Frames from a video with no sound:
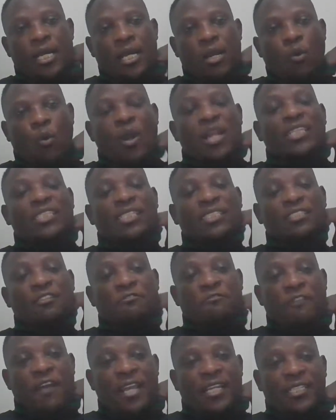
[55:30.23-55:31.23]
qualitative
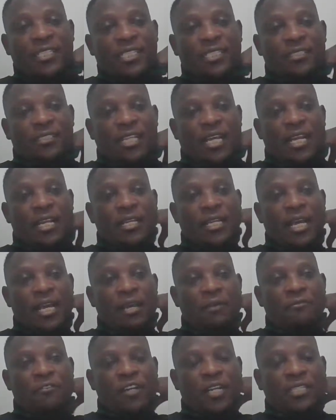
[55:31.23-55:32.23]
findings
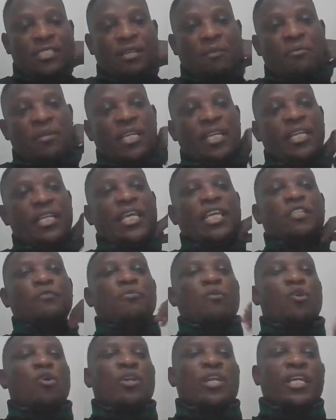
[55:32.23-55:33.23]
that, for example, in
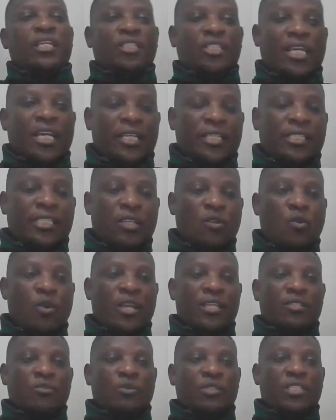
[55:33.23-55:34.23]
exploratory
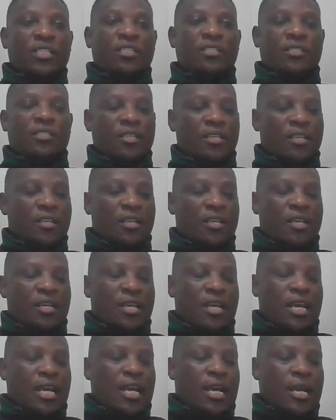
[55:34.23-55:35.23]
sequence, which is
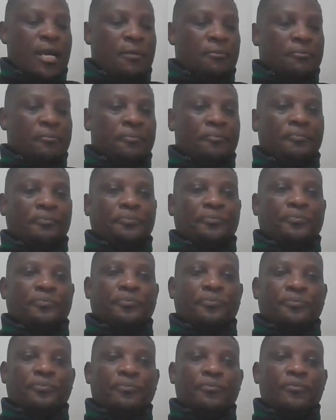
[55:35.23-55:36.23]
um,
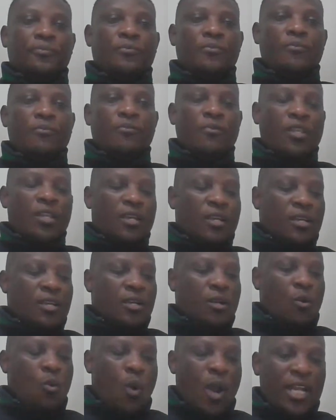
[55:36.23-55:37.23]

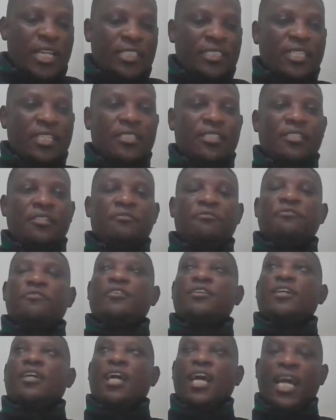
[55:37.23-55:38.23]
qualitative
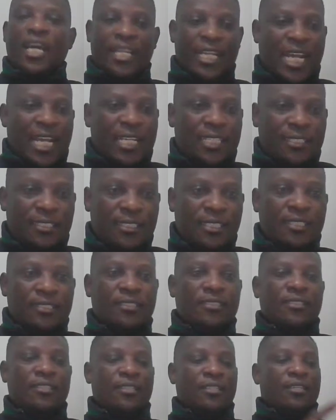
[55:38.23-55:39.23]

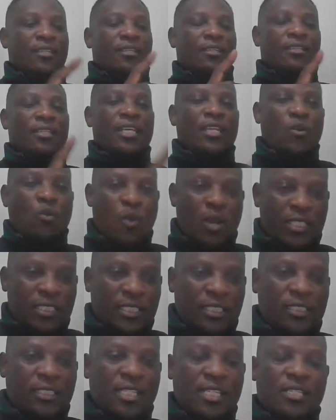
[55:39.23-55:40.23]
analysis, then
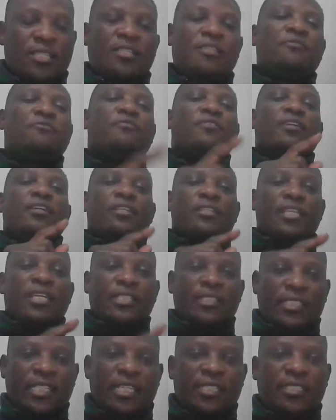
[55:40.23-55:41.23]
quantitative,
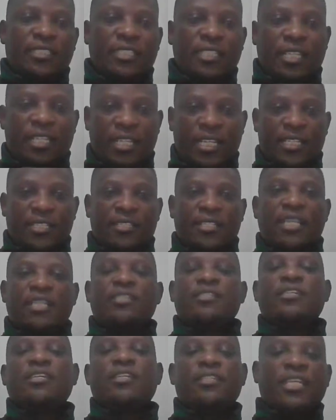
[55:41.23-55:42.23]
then testing and
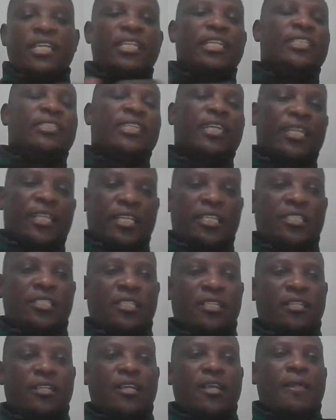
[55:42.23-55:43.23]
extension, then
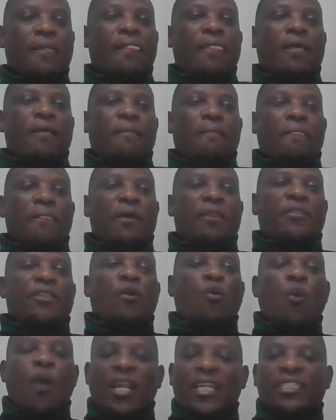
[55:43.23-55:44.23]
integration. Then
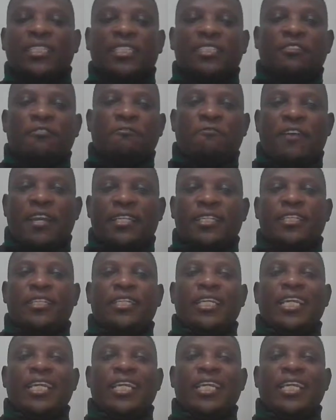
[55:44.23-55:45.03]
the qualitative finding